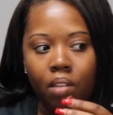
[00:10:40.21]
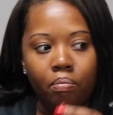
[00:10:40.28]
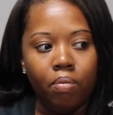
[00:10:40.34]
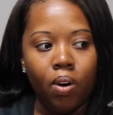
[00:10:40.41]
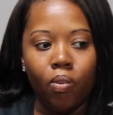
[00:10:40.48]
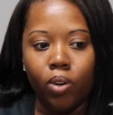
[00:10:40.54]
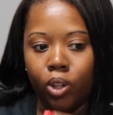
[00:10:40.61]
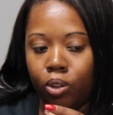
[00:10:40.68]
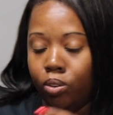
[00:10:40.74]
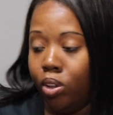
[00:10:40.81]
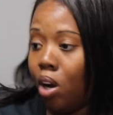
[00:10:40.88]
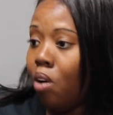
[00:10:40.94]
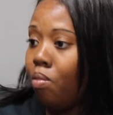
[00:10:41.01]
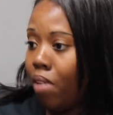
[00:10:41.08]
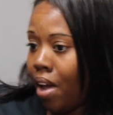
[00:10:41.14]
But what you
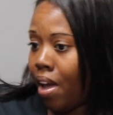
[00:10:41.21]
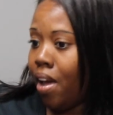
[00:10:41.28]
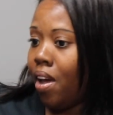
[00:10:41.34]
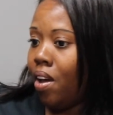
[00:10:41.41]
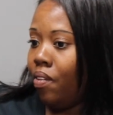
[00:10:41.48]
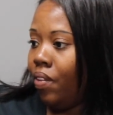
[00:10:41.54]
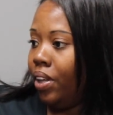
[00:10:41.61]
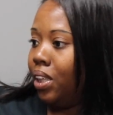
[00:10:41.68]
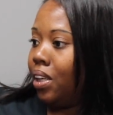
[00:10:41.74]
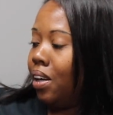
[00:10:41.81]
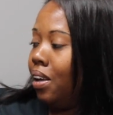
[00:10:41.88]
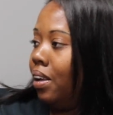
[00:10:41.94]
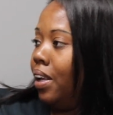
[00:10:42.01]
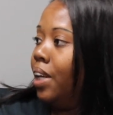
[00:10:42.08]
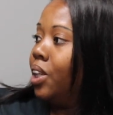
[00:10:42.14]
don't have is a
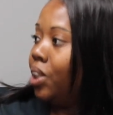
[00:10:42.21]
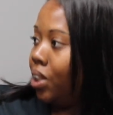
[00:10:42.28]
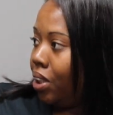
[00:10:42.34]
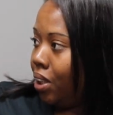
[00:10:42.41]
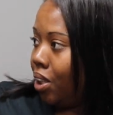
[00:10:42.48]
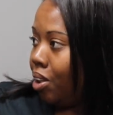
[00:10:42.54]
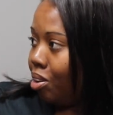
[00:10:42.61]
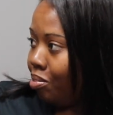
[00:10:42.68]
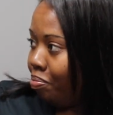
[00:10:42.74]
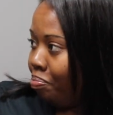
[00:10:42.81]
collision center.